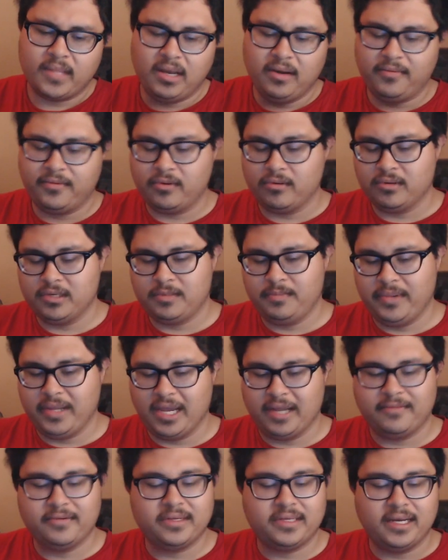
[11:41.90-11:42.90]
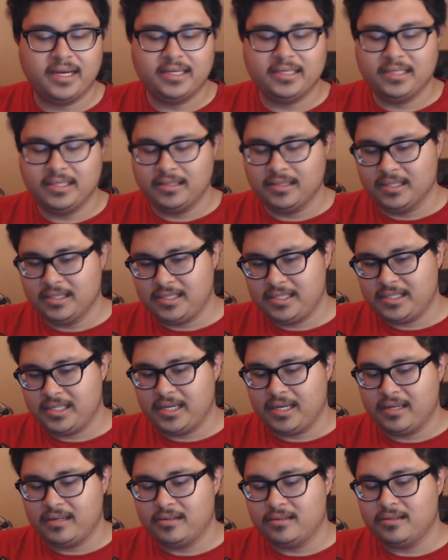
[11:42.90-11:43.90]
Of course, be advertising the
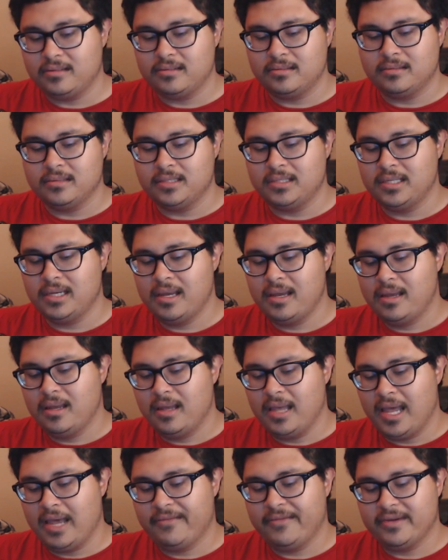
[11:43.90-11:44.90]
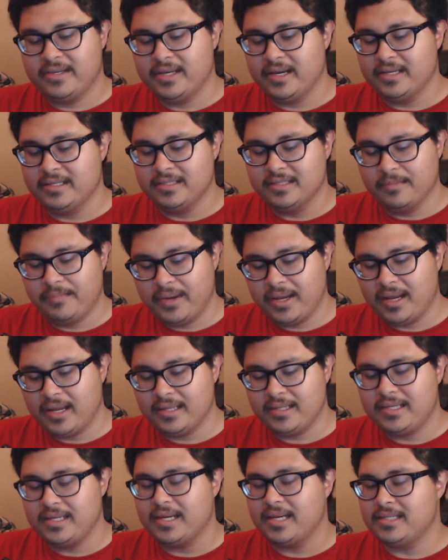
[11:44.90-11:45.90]
channels, advertising the
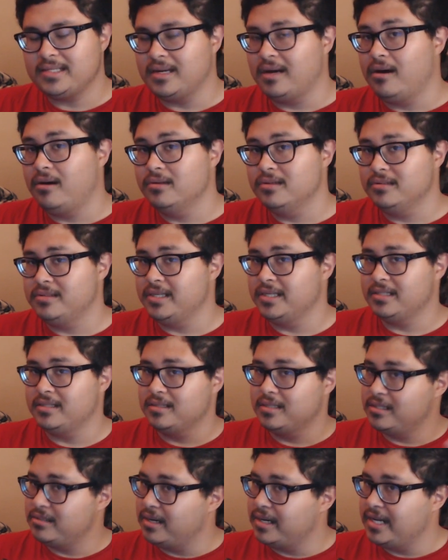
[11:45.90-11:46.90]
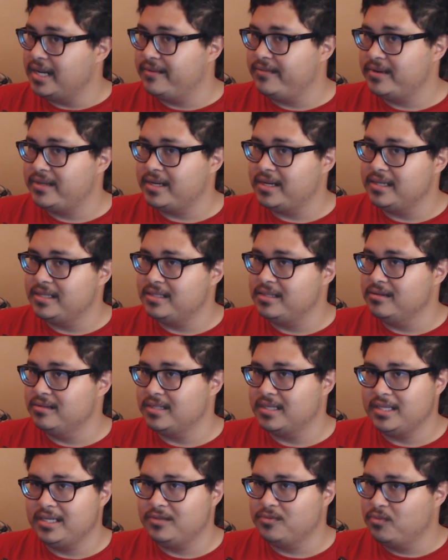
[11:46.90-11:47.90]
podcast, all those things. I'm going to try to advertise
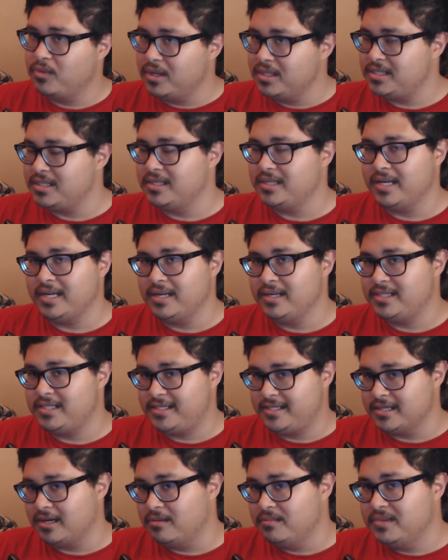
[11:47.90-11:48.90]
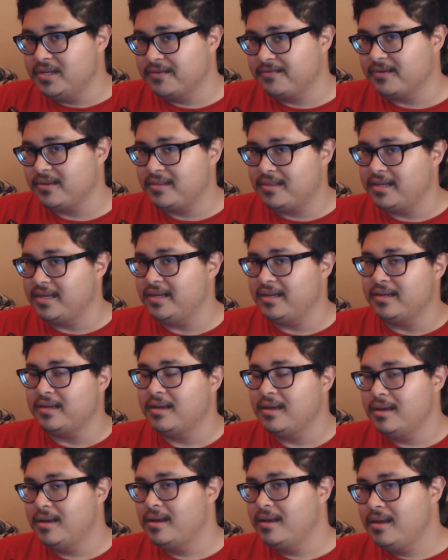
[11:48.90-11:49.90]
those at least once a day, some different
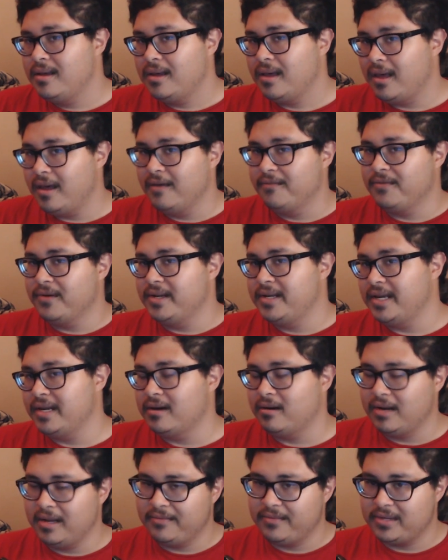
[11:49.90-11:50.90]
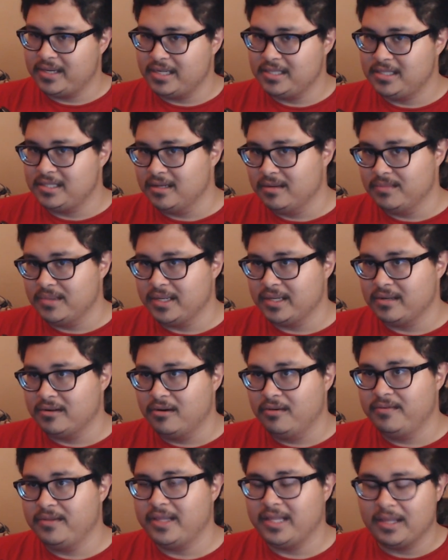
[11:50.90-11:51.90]
thing. Every day I'll advertise something, and
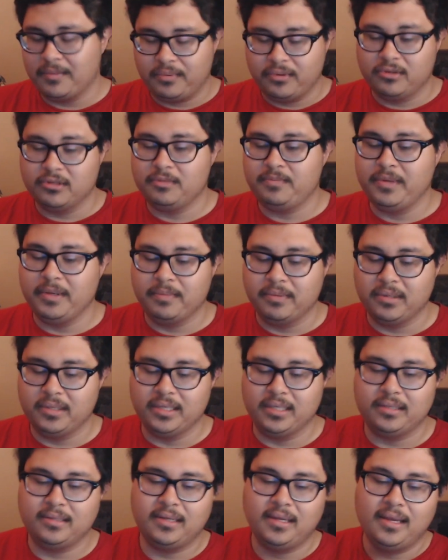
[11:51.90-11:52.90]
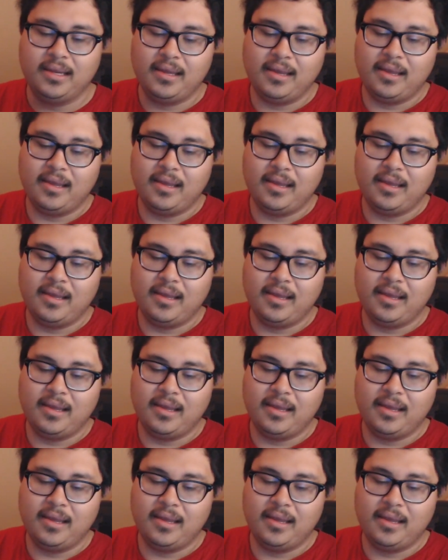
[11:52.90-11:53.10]
hopefully that pulls people in.